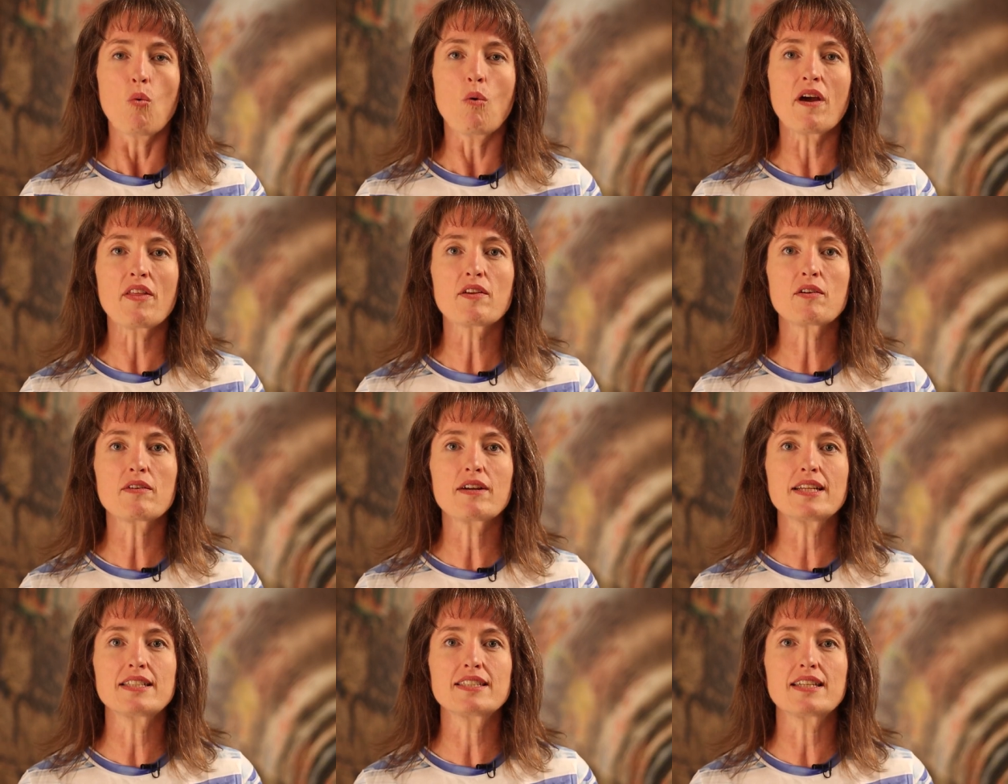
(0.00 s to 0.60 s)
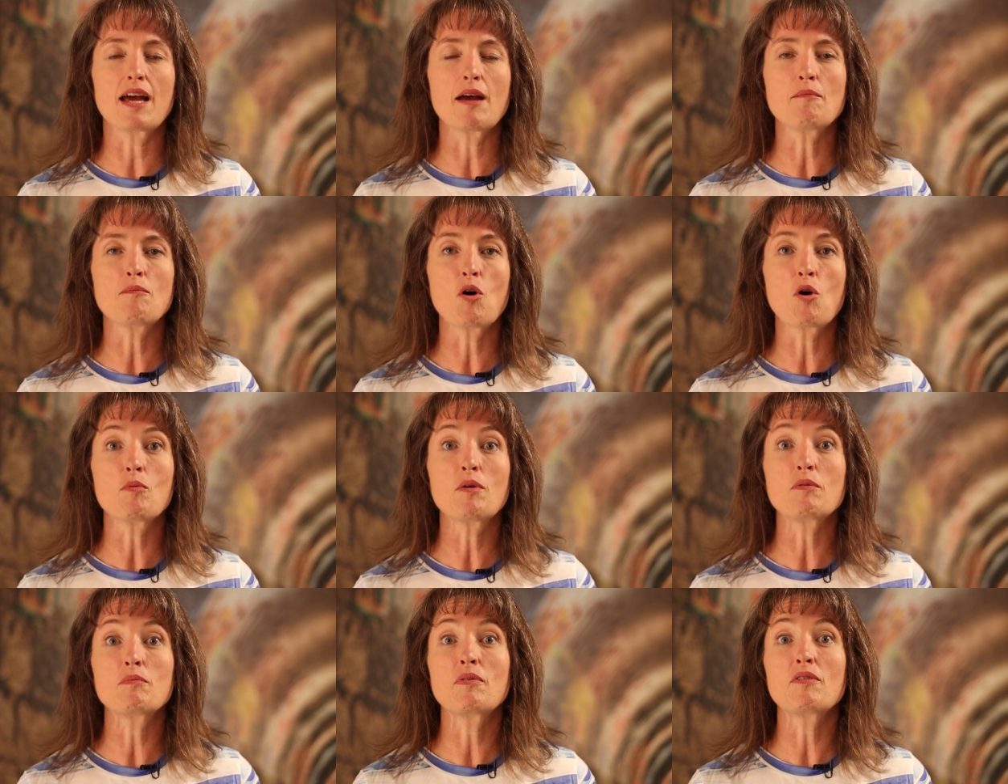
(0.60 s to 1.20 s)
whether it's a
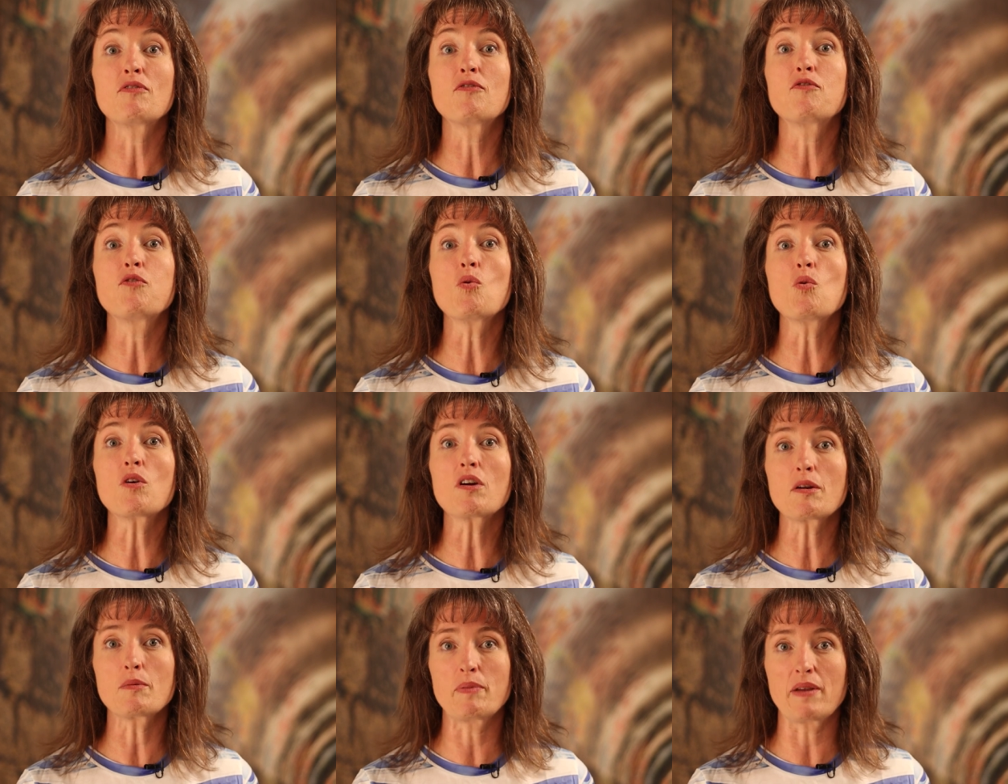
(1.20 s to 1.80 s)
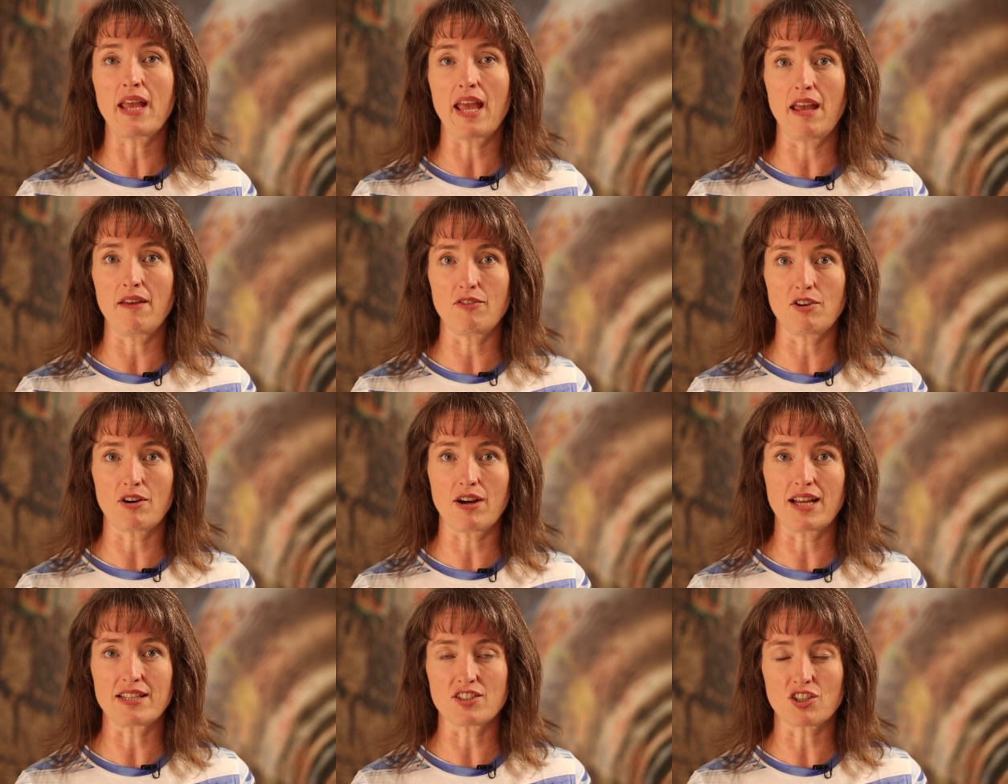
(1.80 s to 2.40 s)
moment before a
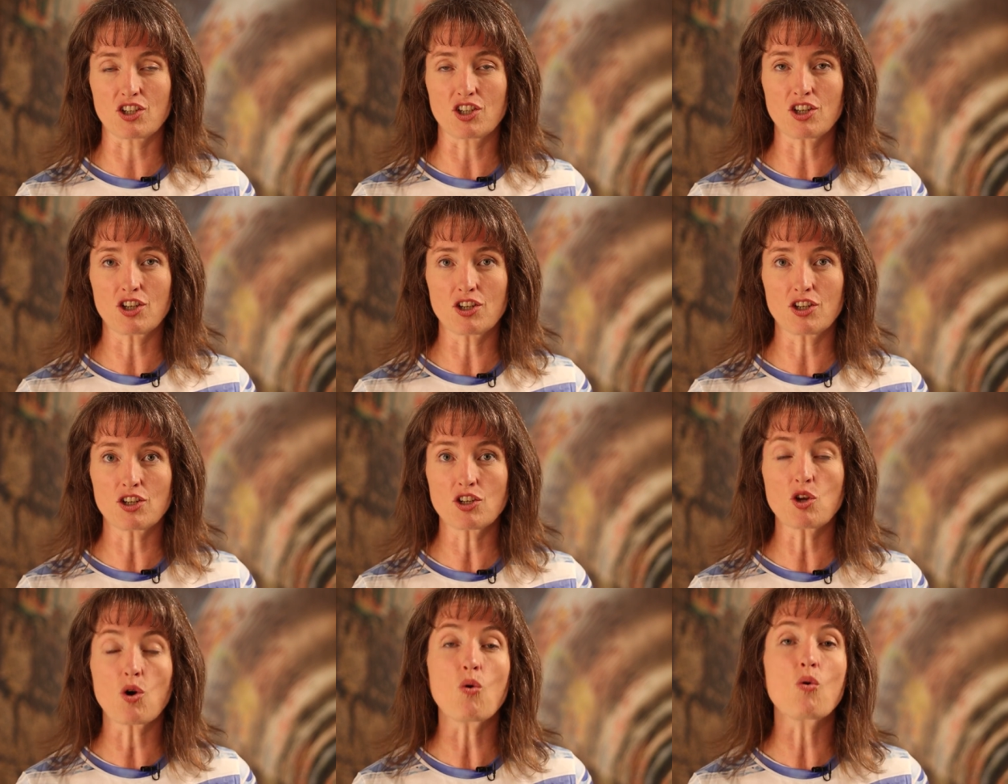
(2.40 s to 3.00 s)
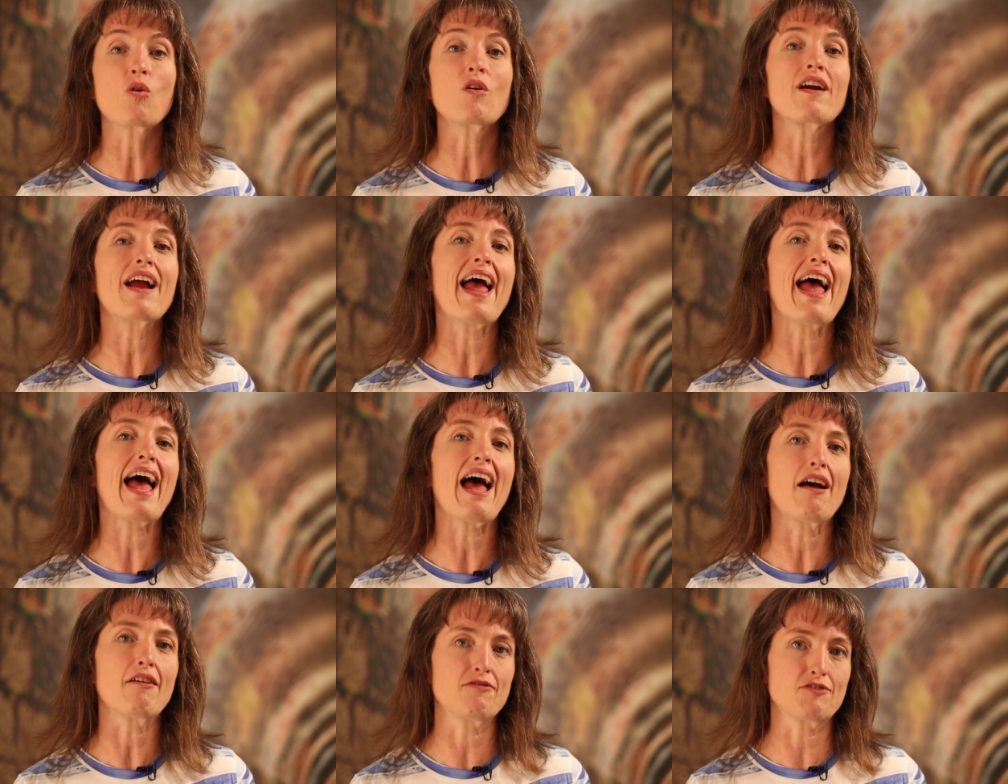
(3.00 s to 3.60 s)
behavior has occurred or
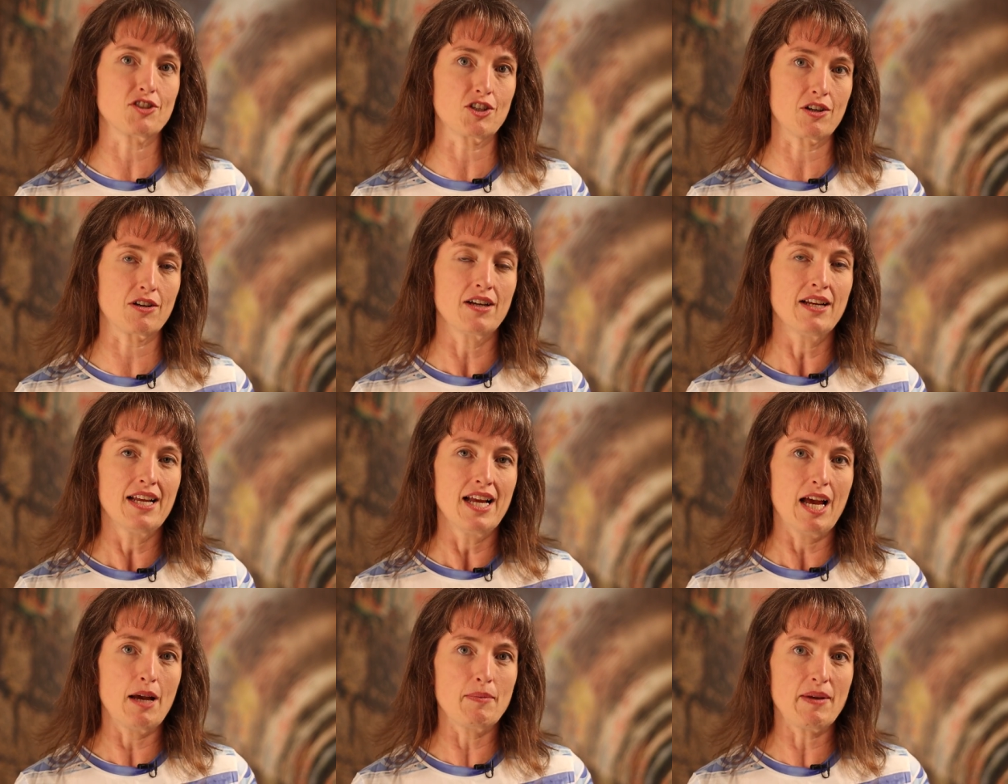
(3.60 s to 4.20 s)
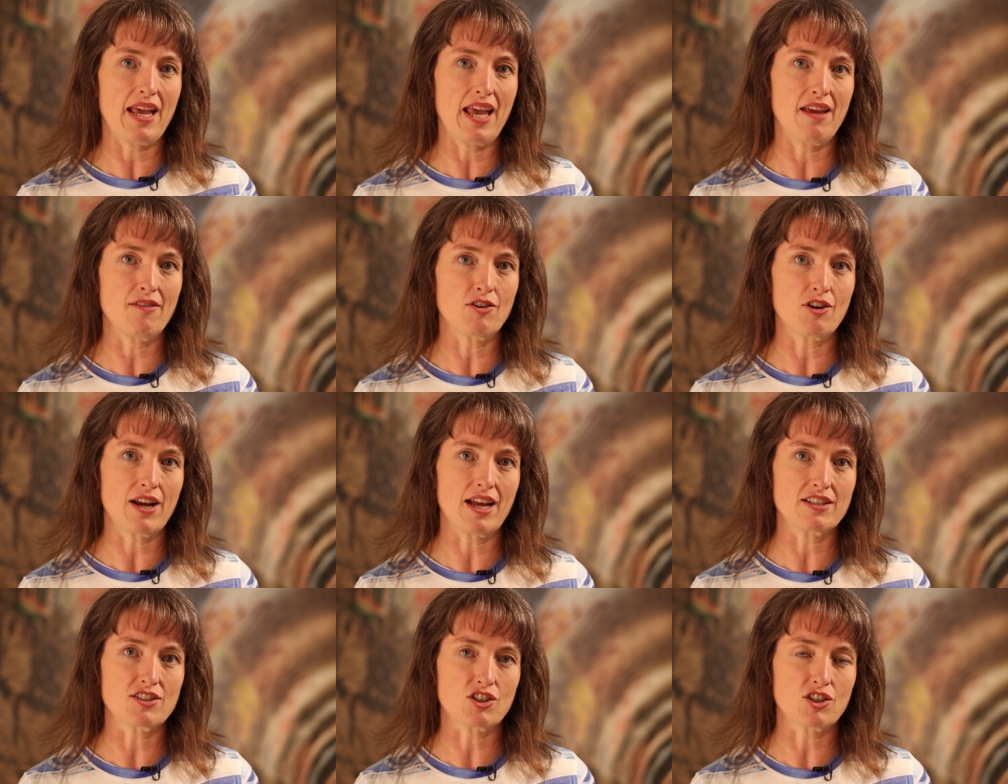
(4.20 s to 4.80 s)
after a
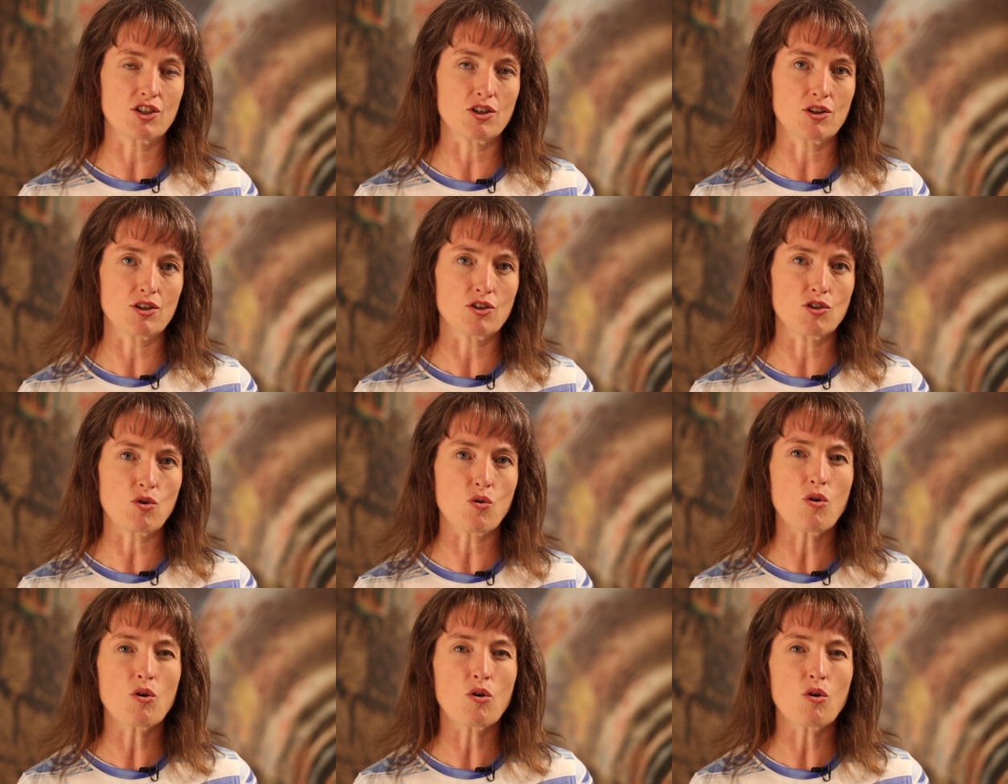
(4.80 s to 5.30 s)
behavior has occurred,